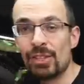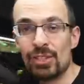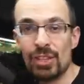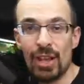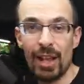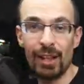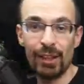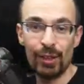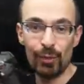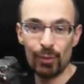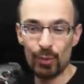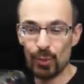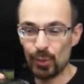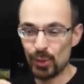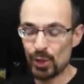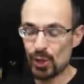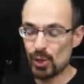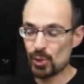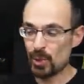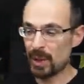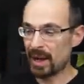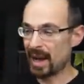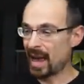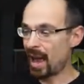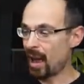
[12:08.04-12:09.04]
I checked the
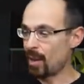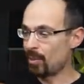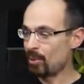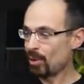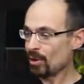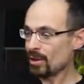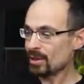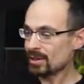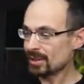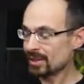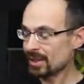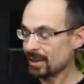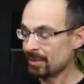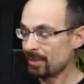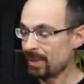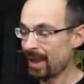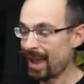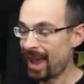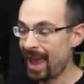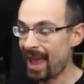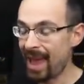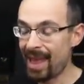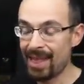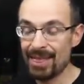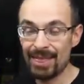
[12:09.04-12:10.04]
footage when I boxed him
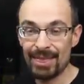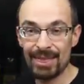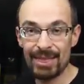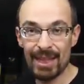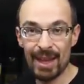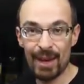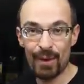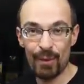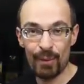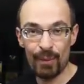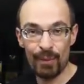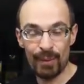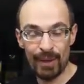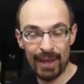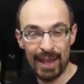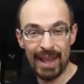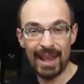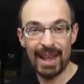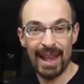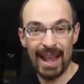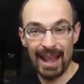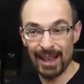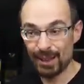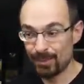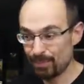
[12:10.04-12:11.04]
and there
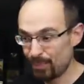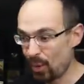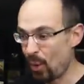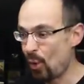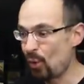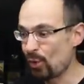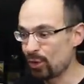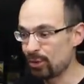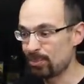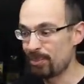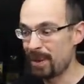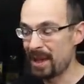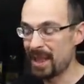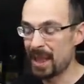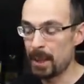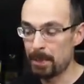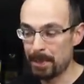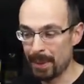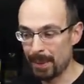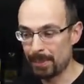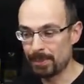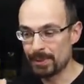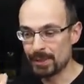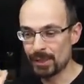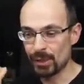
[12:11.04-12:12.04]
he had both
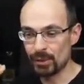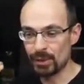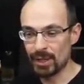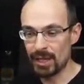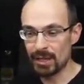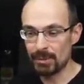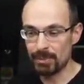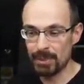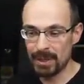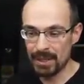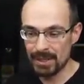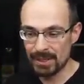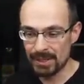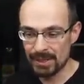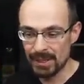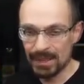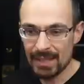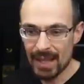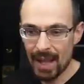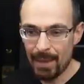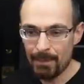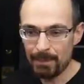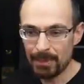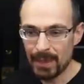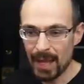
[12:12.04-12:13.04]
pedipalps. So that means
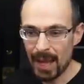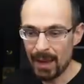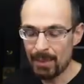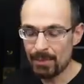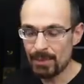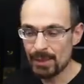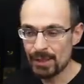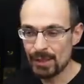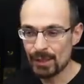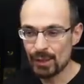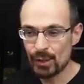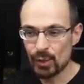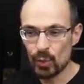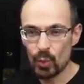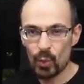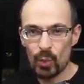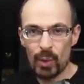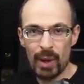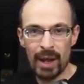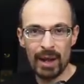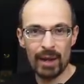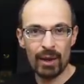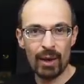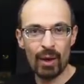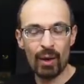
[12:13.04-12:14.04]
sometimes
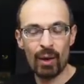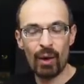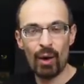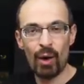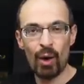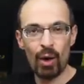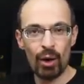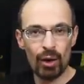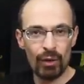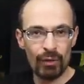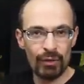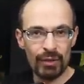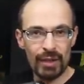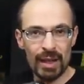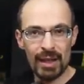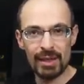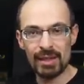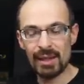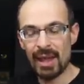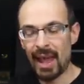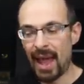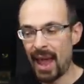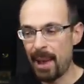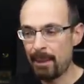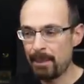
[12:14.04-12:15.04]
when all of
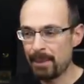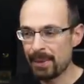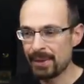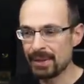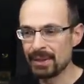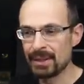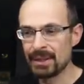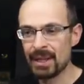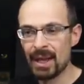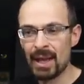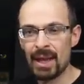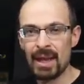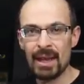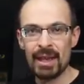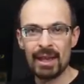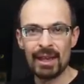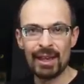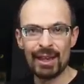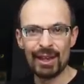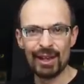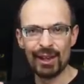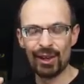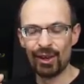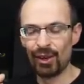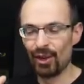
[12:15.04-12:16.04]
that happened,
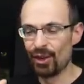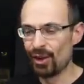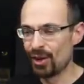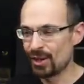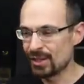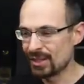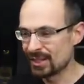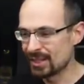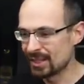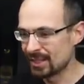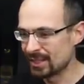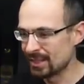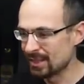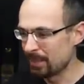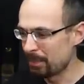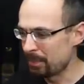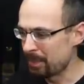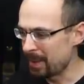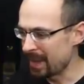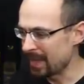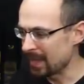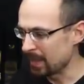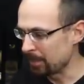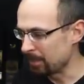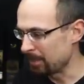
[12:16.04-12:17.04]
he lost the
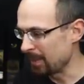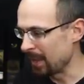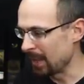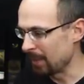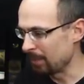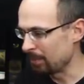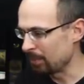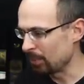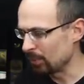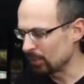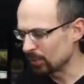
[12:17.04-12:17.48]
pedipalp.